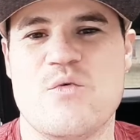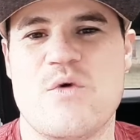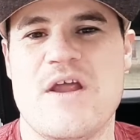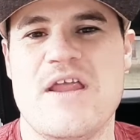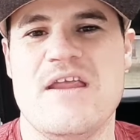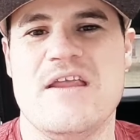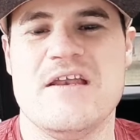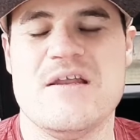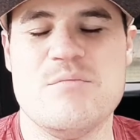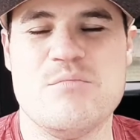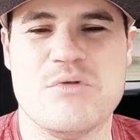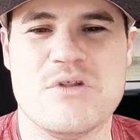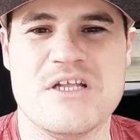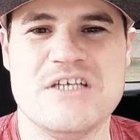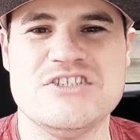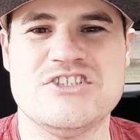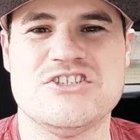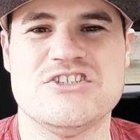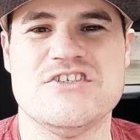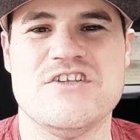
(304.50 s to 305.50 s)
away any
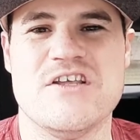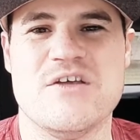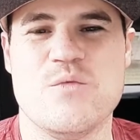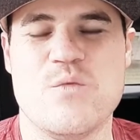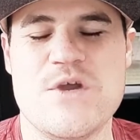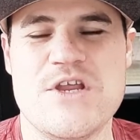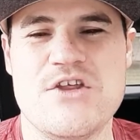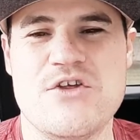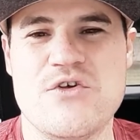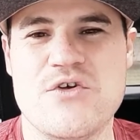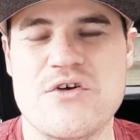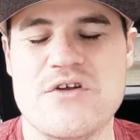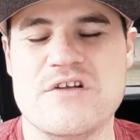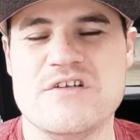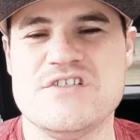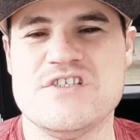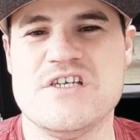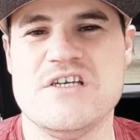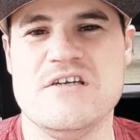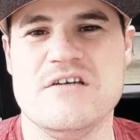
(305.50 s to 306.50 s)
pleasure that we could
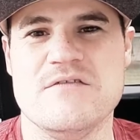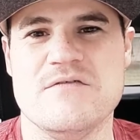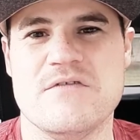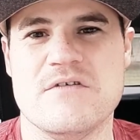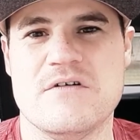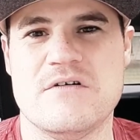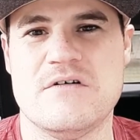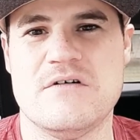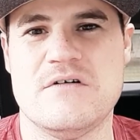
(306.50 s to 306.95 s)
achieve.